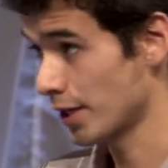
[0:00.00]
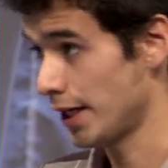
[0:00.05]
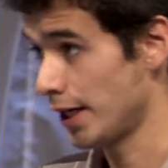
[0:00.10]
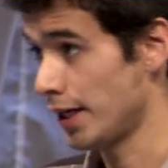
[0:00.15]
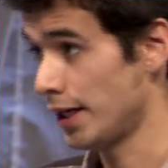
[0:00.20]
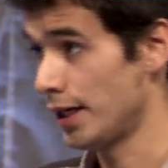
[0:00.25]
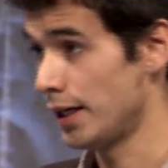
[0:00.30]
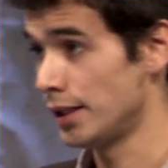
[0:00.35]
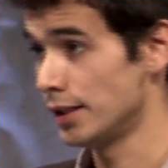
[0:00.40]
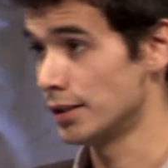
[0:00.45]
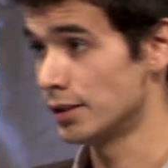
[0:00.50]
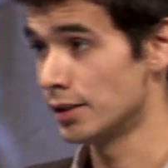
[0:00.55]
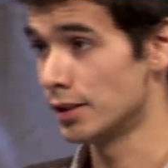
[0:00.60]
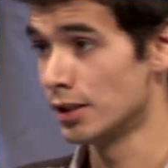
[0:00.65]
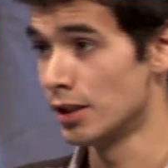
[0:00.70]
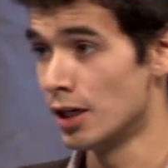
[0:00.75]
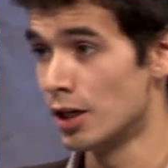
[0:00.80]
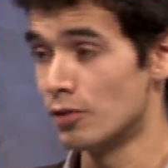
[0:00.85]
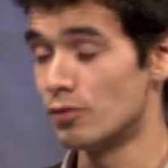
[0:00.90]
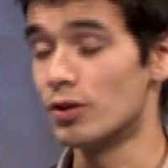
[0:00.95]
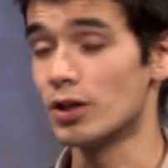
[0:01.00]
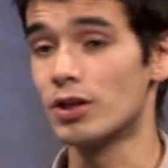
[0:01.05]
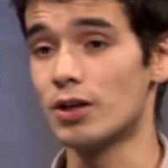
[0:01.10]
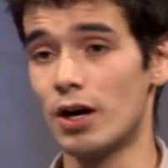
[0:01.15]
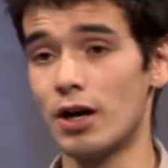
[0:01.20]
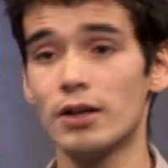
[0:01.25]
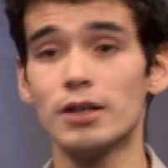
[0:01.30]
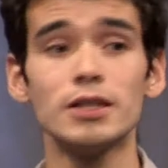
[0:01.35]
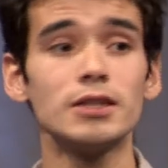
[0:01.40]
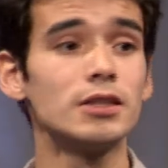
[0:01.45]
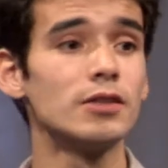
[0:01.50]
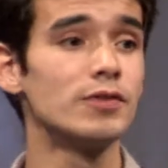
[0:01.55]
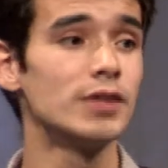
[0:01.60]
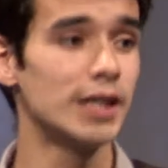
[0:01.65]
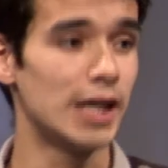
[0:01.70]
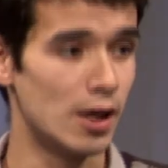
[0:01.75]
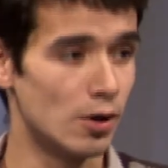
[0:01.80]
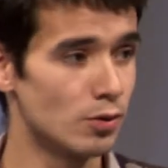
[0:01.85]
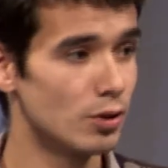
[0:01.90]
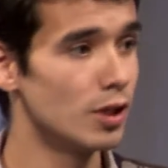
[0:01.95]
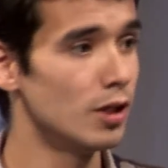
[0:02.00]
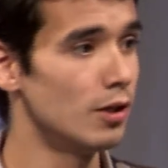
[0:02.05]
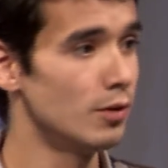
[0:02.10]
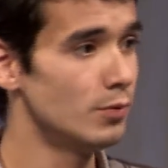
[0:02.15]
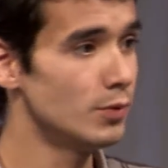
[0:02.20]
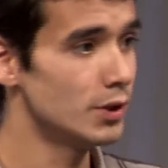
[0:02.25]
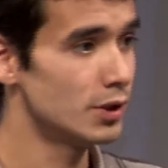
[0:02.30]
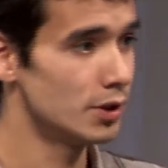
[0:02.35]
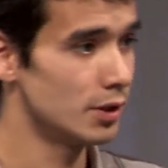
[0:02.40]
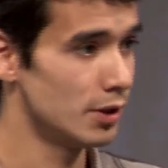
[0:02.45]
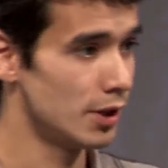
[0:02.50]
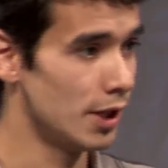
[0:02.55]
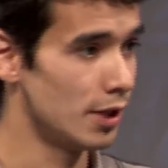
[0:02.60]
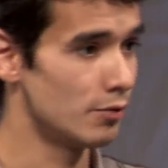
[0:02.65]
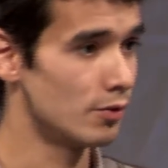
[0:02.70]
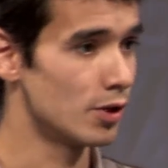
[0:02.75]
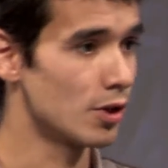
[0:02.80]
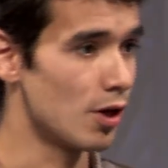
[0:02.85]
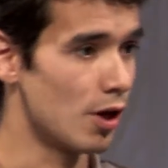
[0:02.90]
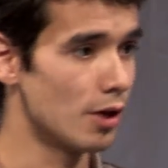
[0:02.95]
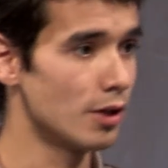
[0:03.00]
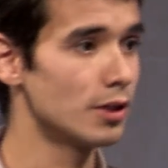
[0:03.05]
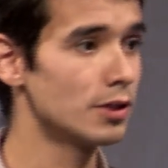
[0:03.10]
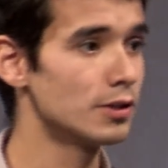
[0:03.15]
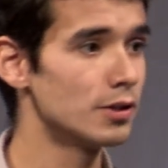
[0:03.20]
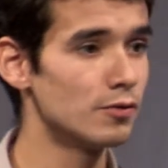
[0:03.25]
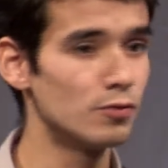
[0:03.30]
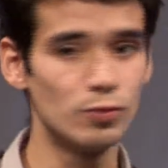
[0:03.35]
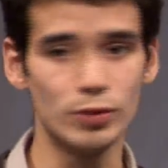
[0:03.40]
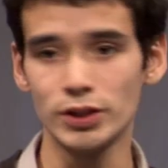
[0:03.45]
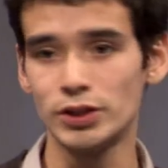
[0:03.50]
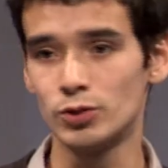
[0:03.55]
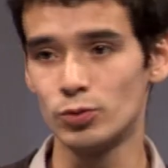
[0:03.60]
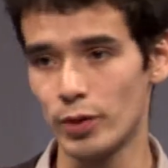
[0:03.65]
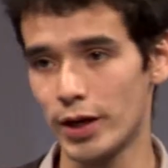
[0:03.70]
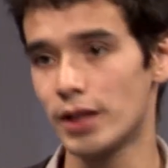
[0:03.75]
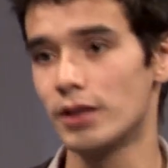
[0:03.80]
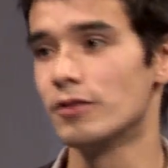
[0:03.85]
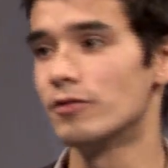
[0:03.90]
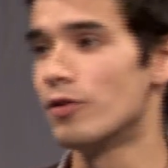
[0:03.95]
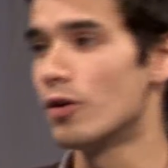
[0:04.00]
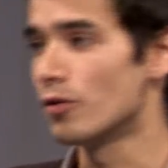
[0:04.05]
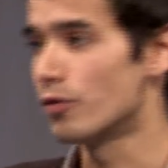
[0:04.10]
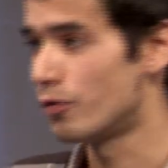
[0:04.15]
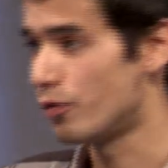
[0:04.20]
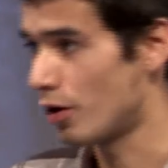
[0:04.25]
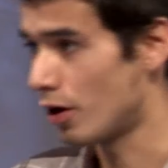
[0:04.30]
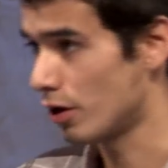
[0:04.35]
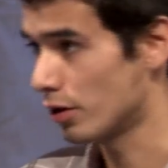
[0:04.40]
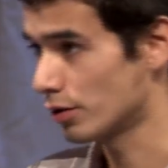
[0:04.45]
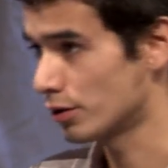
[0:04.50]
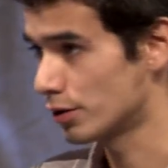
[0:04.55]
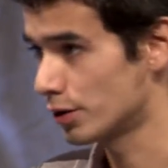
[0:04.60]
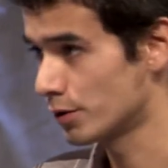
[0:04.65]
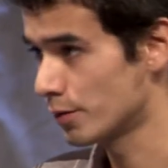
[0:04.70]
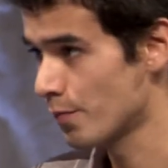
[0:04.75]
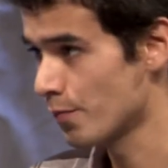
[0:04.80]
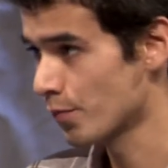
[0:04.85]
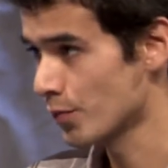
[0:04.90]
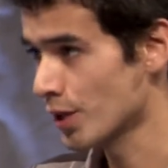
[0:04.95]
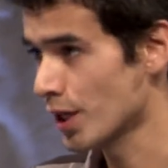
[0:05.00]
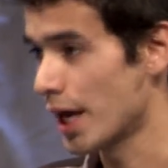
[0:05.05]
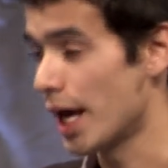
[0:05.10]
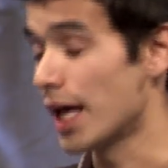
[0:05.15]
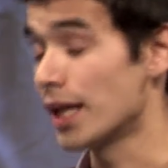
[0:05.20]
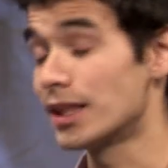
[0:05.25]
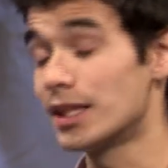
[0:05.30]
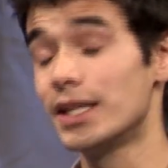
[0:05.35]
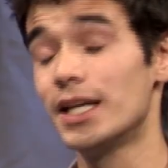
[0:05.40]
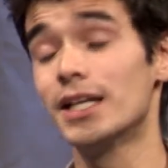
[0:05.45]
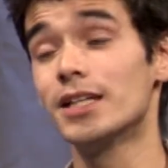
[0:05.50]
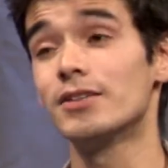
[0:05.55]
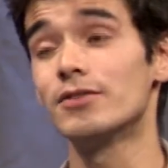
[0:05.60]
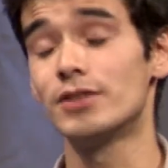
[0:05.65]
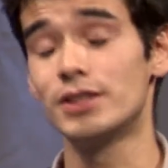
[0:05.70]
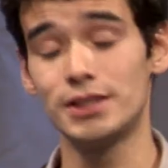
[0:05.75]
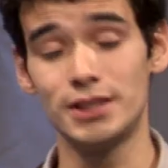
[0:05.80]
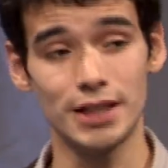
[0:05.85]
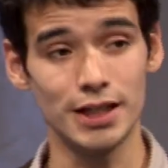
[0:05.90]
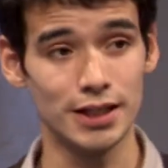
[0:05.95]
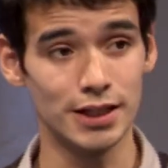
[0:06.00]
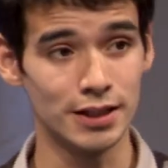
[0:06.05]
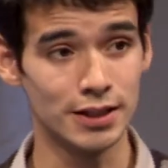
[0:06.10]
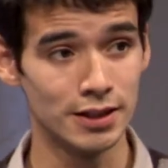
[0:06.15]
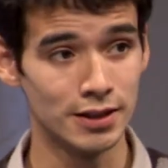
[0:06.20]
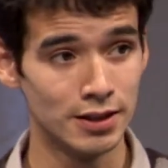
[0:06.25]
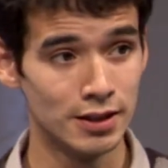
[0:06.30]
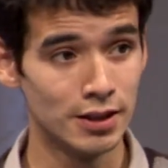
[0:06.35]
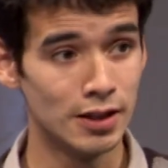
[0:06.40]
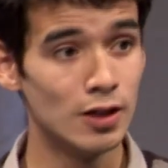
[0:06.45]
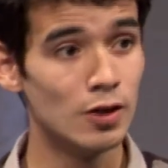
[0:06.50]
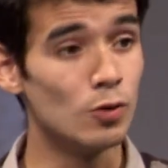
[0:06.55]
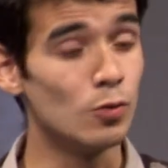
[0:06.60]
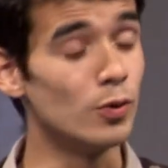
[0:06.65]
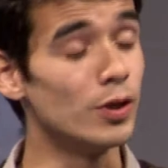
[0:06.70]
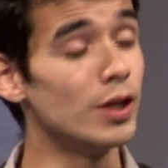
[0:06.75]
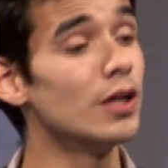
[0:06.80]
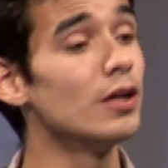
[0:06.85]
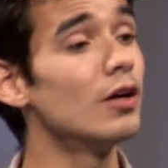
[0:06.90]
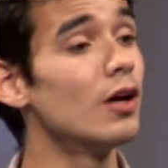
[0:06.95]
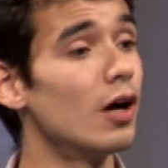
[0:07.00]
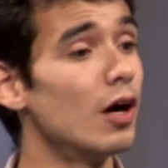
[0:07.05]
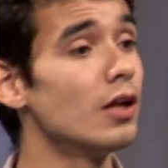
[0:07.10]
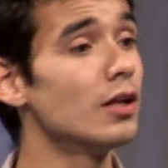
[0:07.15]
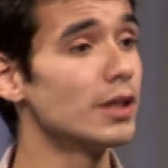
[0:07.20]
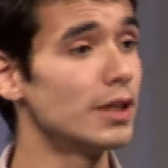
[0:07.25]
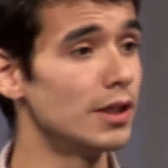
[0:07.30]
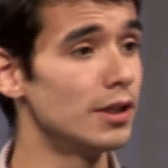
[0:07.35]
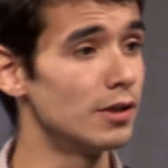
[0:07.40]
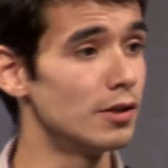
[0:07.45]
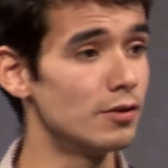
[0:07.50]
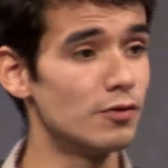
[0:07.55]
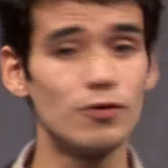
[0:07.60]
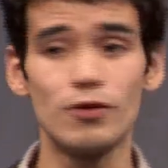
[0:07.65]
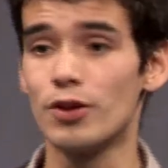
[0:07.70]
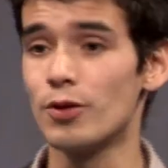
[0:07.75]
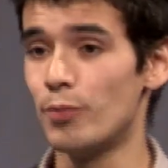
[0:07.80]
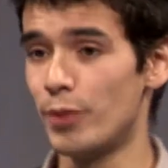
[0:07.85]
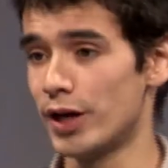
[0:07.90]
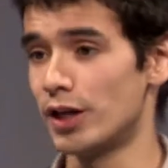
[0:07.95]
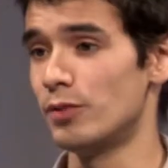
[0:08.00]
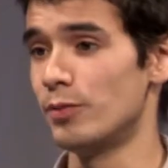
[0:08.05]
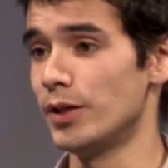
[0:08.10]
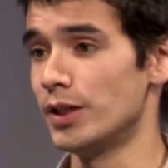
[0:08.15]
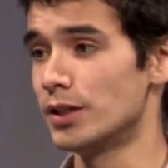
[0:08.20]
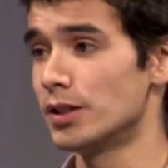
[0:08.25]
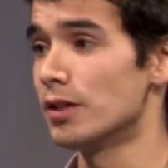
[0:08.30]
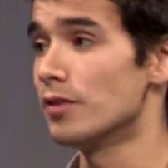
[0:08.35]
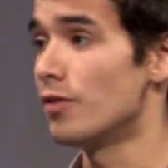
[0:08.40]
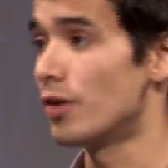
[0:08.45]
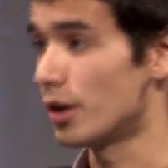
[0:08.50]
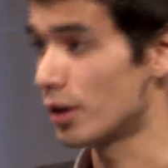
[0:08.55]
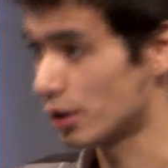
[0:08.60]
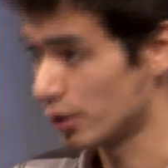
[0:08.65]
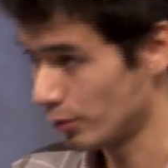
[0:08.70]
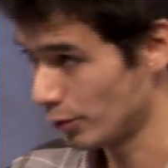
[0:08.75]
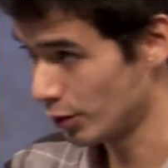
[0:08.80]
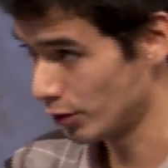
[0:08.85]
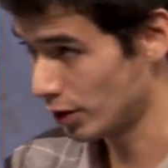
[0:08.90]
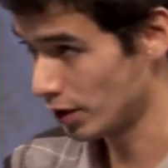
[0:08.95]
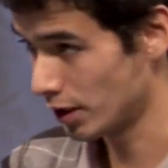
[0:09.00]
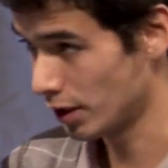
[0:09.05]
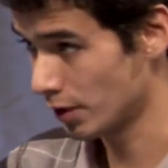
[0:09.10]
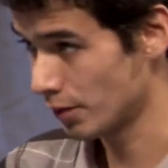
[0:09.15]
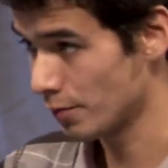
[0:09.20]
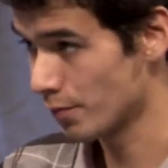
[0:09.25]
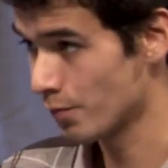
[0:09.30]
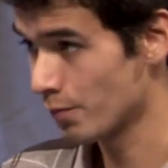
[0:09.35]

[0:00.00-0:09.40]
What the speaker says: And regardless of the outcomes and regardless of which way the vote falls, at the end of the day, we are all here for the betterment of our community.